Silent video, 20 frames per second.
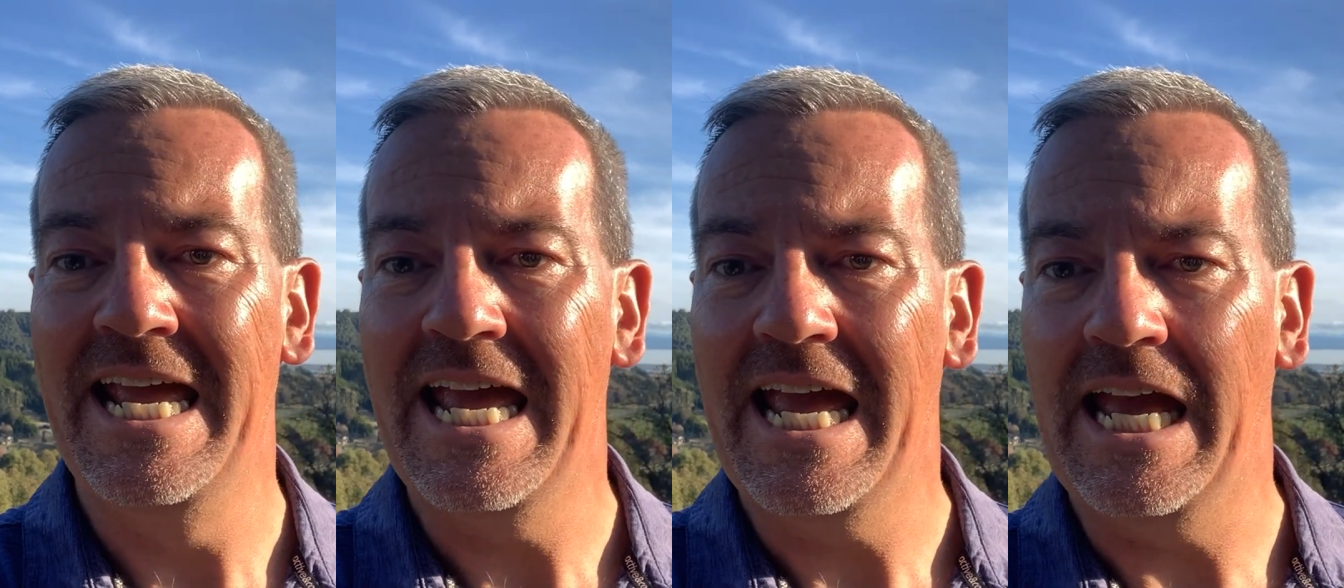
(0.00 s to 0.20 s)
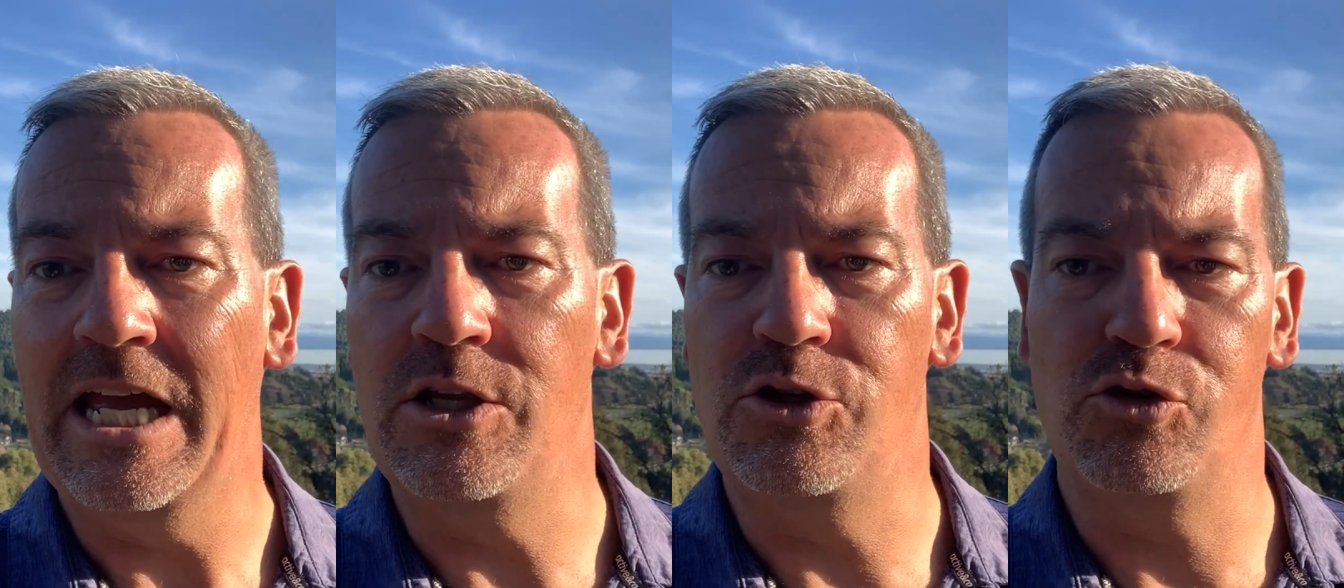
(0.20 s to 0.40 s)

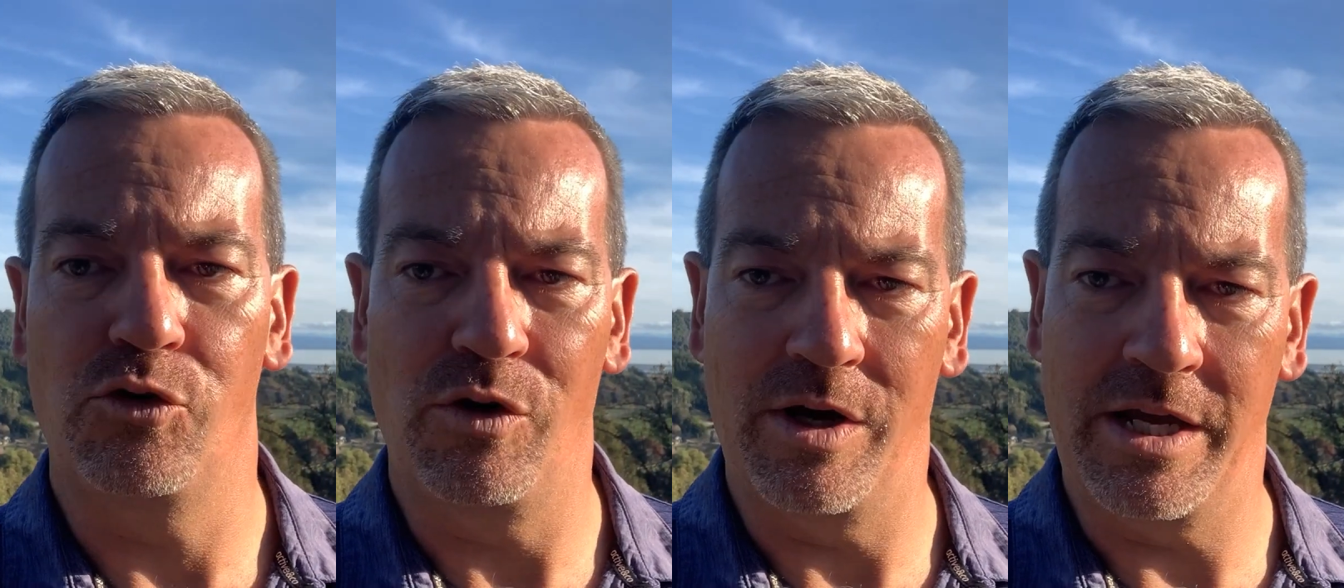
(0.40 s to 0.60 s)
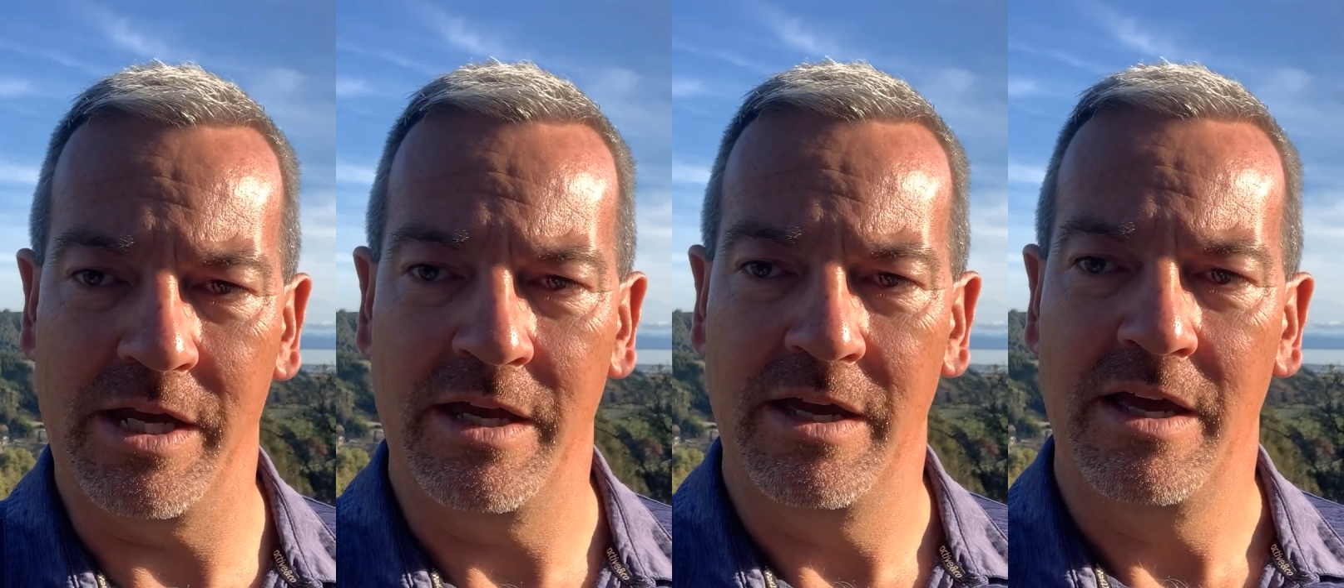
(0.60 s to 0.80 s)

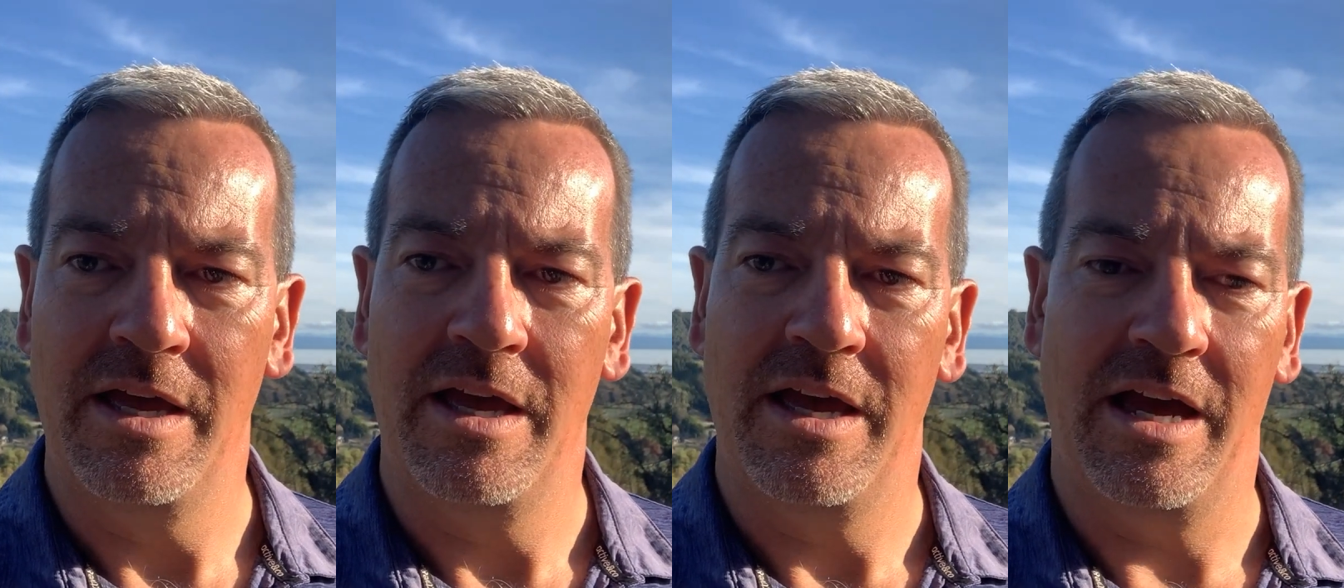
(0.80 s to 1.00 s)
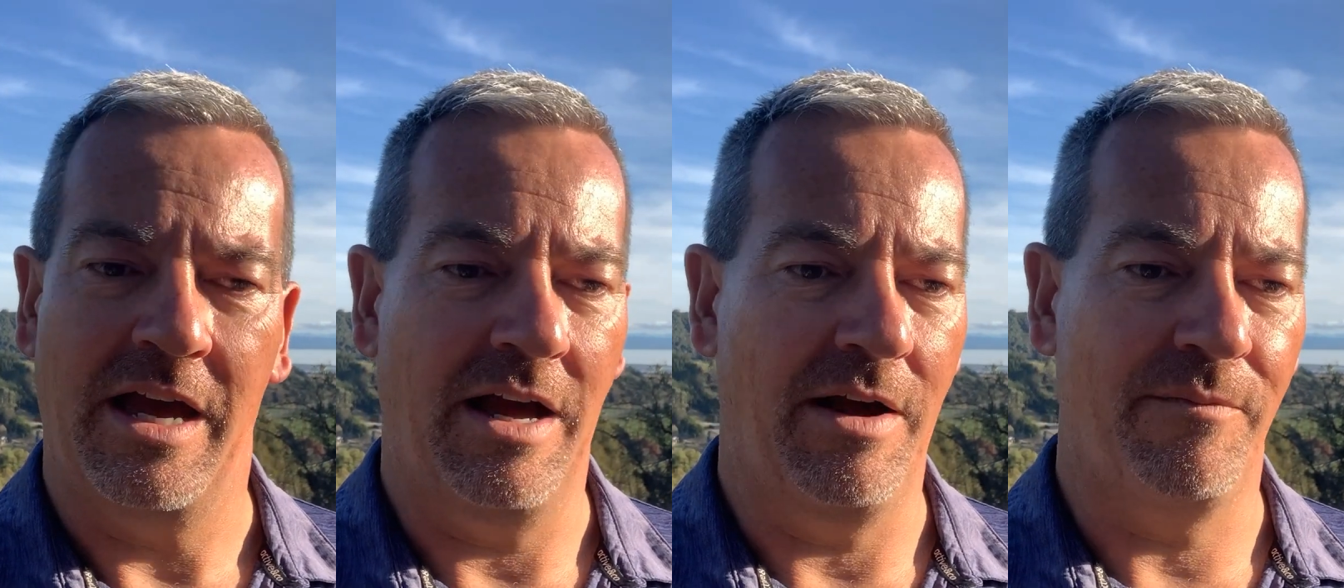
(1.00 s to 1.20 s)
enjoy,
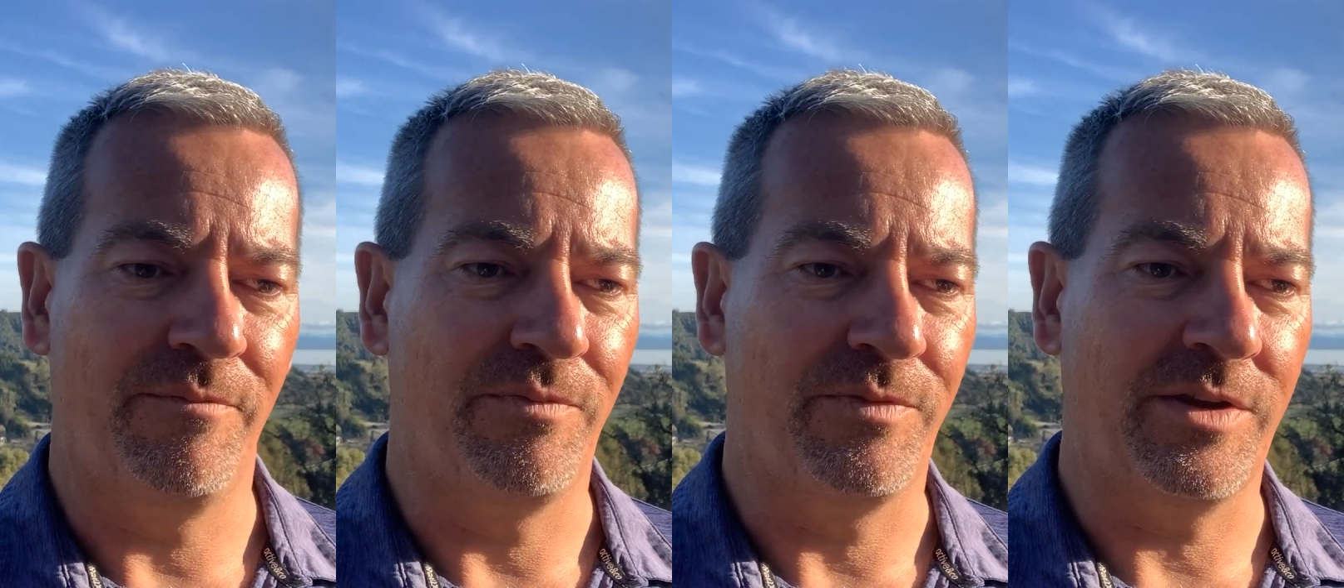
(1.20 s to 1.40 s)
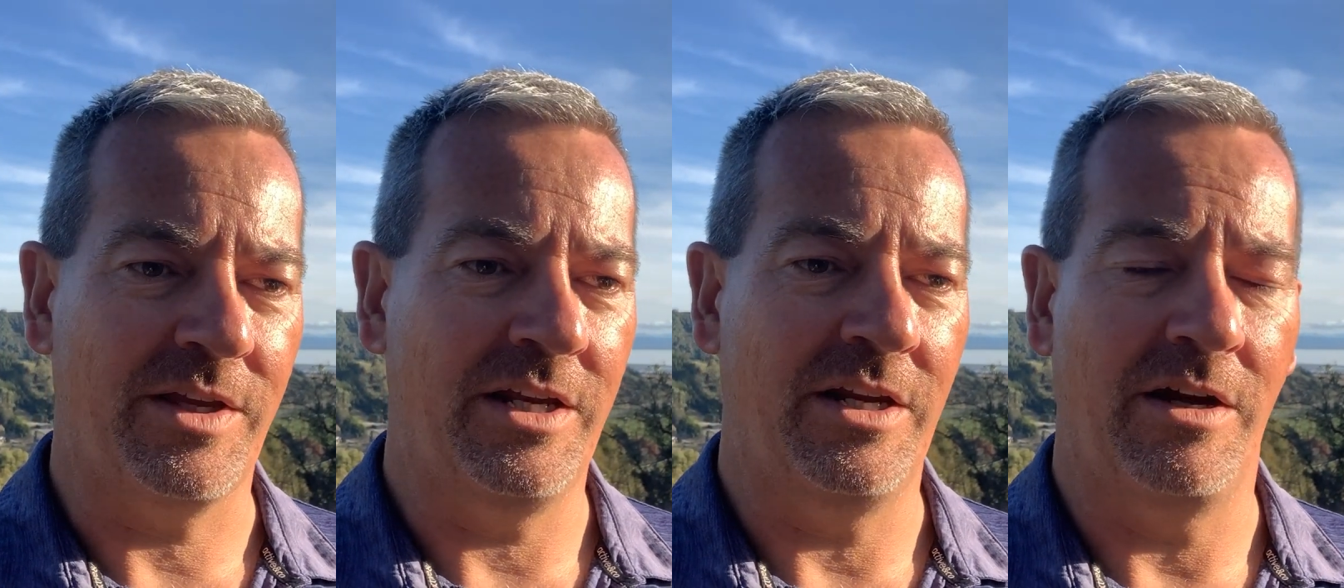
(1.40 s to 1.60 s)

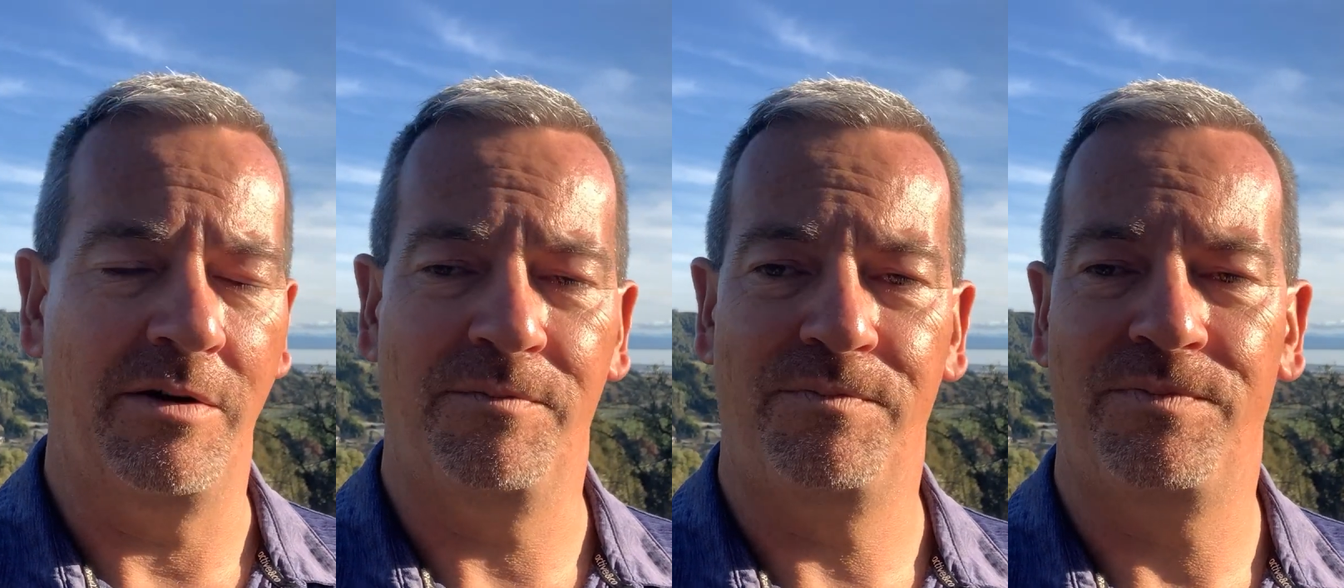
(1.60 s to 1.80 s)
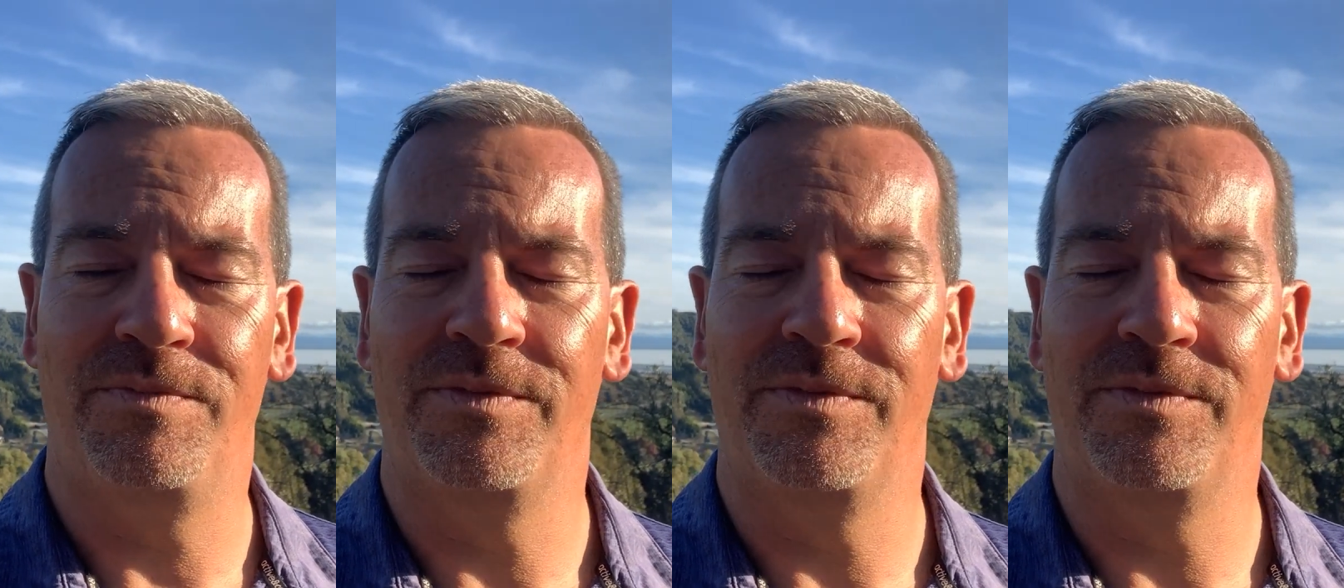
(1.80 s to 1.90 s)
you know,